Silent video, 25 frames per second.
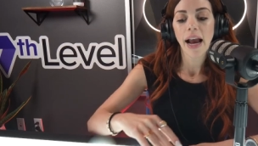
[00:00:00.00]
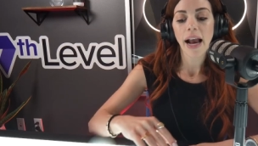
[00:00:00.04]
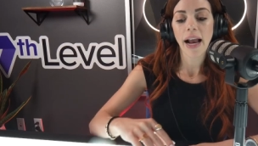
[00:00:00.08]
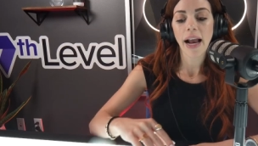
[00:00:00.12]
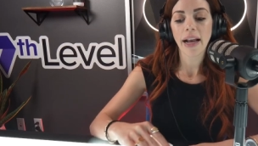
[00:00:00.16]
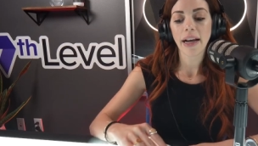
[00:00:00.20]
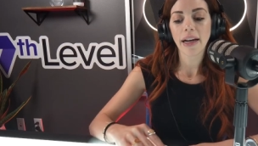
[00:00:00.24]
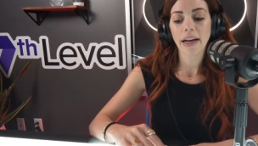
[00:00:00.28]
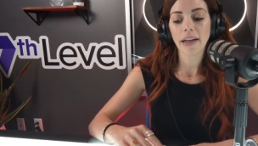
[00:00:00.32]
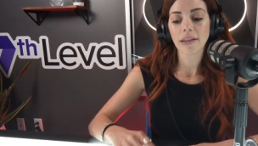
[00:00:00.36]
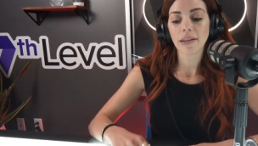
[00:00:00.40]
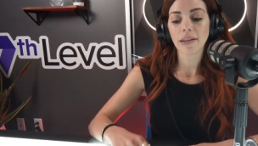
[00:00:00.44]

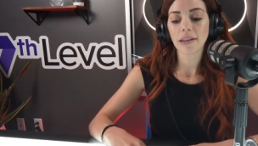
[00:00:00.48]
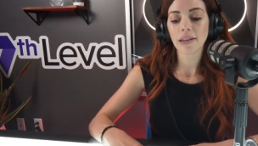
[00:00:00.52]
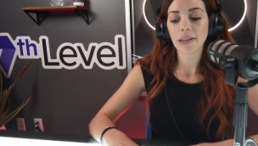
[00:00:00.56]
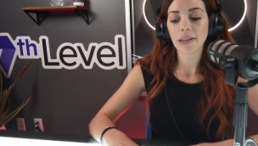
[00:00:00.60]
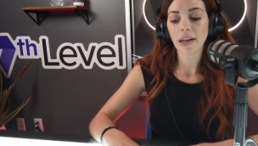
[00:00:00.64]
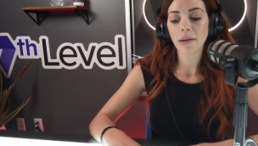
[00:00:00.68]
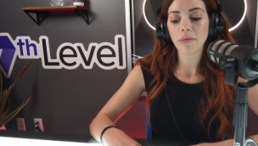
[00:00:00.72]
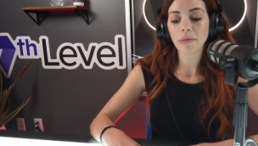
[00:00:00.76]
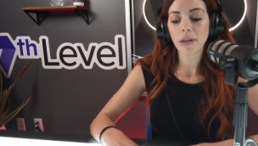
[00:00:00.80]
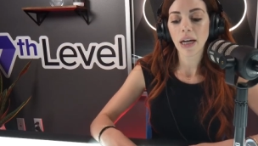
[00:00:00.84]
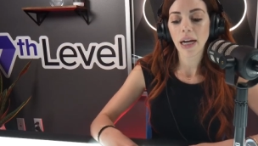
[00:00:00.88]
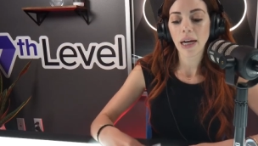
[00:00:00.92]
And
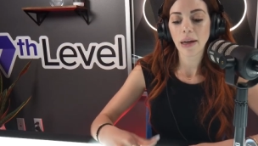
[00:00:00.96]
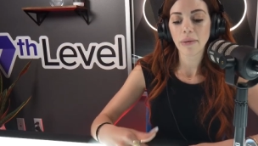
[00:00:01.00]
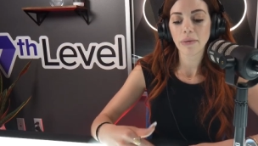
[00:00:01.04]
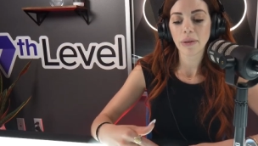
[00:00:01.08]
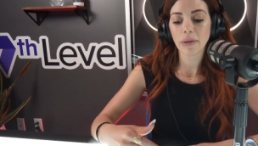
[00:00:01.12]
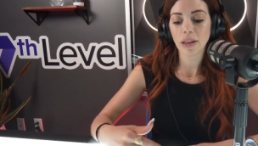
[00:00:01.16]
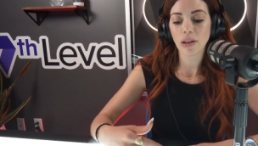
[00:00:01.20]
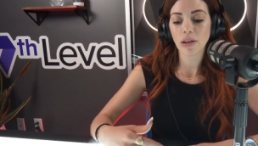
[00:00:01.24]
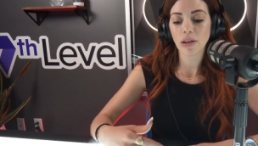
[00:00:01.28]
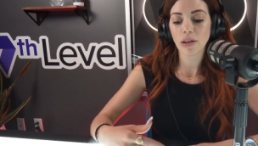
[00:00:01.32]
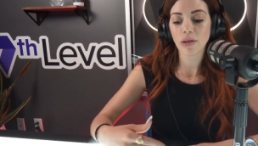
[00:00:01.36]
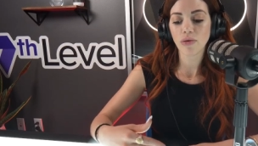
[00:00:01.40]

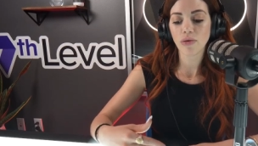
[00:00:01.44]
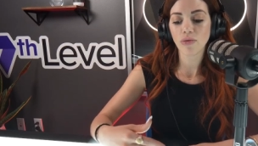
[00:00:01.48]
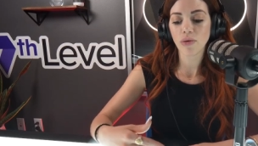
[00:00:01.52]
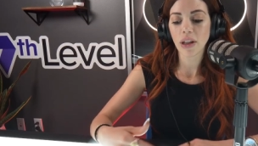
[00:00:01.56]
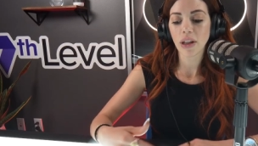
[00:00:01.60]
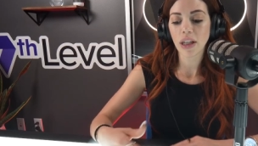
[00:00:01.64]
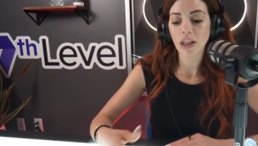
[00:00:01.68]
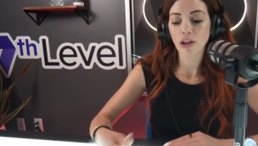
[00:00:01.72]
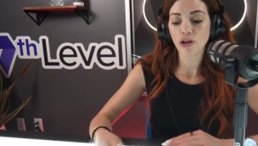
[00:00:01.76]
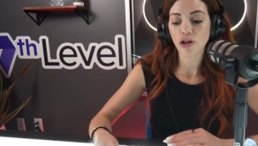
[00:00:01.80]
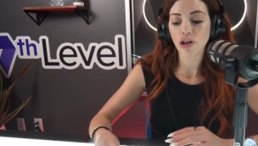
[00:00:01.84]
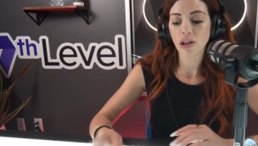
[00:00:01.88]
sometimes that's
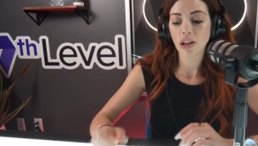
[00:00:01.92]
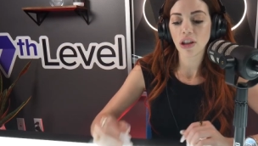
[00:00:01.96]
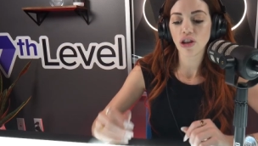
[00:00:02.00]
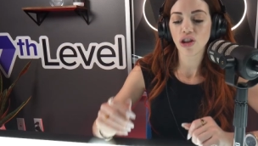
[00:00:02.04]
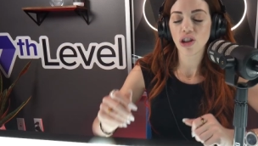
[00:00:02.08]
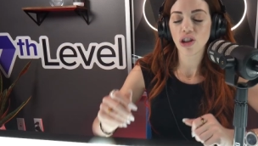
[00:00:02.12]
really interesting,